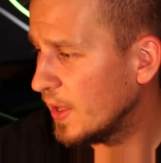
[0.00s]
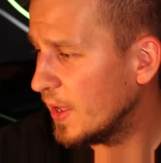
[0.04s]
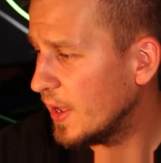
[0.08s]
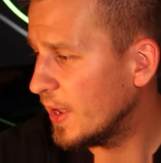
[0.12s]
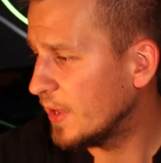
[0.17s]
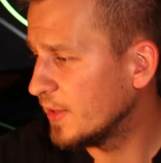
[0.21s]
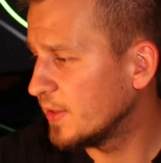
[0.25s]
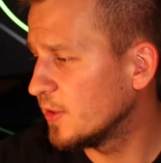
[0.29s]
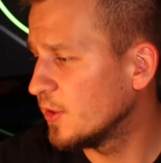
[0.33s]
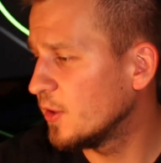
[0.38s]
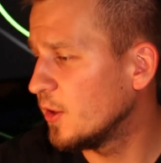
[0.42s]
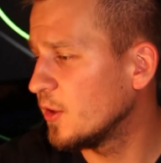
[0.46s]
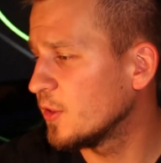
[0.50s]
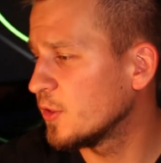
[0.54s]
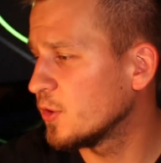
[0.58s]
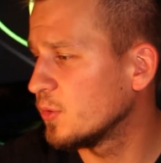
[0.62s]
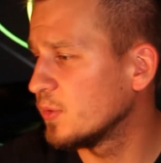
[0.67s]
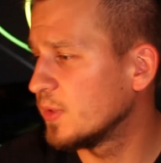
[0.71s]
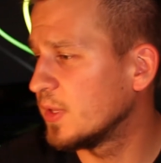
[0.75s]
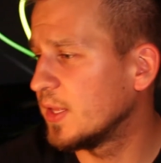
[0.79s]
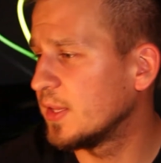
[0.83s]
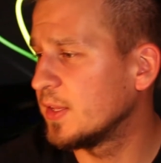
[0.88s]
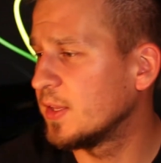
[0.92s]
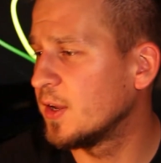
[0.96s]
And it
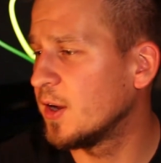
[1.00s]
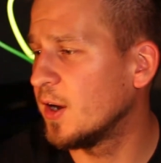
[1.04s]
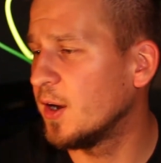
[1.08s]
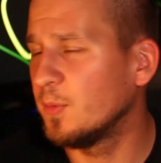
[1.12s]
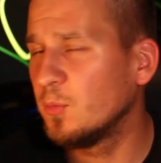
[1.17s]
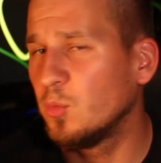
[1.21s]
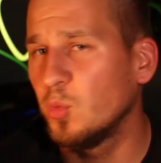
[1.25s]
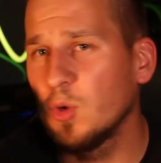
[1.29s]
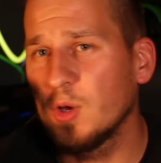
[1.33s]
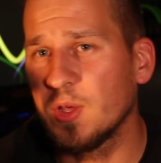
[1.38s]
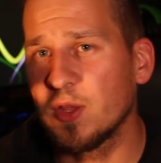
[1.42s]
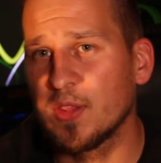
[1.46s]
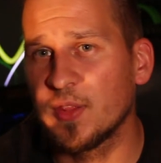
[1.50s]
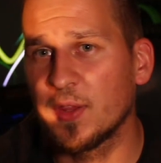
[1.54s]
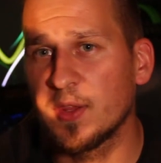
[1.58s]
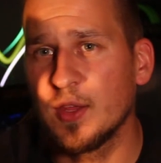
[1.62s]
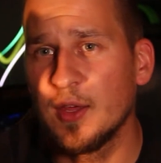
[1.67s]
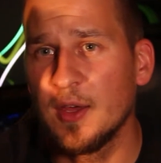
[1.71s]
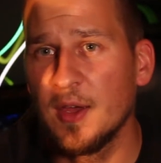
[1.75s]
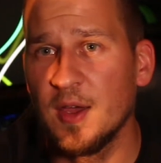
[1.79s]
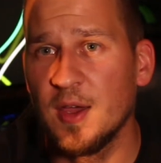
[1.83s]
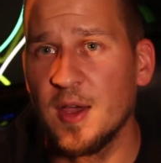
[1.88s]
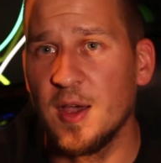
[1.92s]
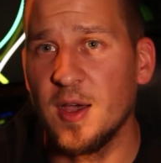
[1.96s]
also did come with
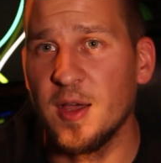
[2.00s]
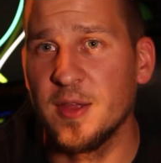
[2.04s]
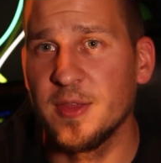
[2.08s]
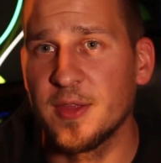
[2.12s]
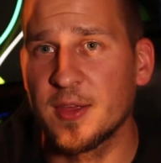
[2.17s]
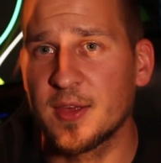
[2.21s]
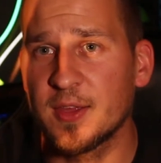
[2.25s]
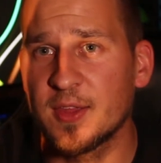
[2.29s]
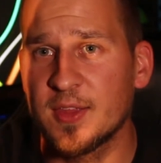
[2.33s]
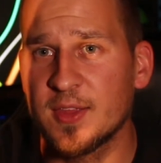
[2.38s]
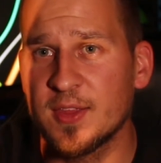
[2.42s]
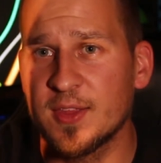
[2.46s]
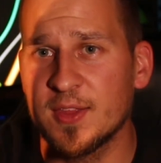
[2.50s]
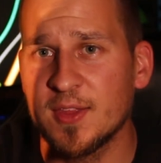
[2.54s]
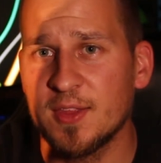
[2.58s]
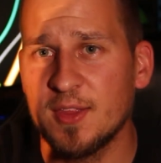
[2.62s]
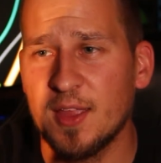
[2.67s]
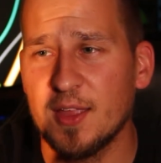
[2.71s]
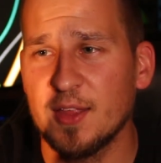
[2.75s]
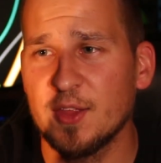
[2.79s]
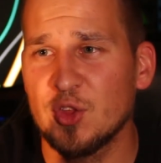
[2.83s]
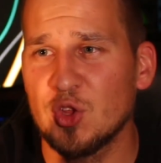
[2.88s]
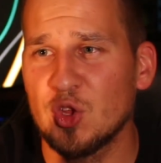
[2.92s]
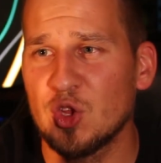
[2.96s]
an
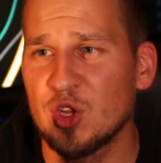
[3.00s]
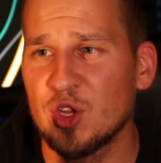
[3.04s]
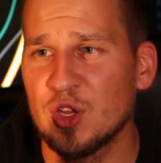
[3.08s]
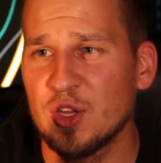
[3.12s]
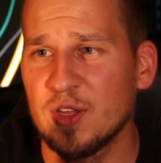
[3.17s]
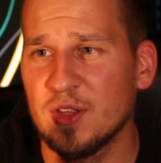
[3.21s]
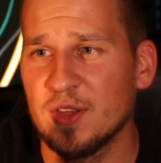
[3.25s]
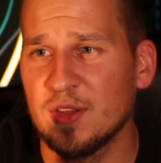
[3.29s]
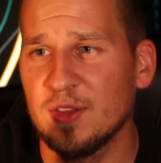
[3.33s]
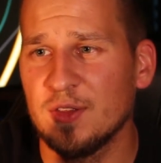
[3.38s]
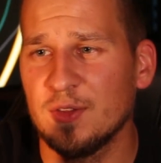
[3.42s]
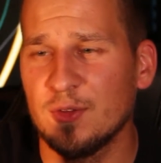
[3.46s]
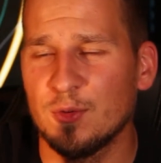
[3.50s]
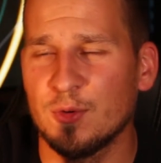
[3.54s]
extension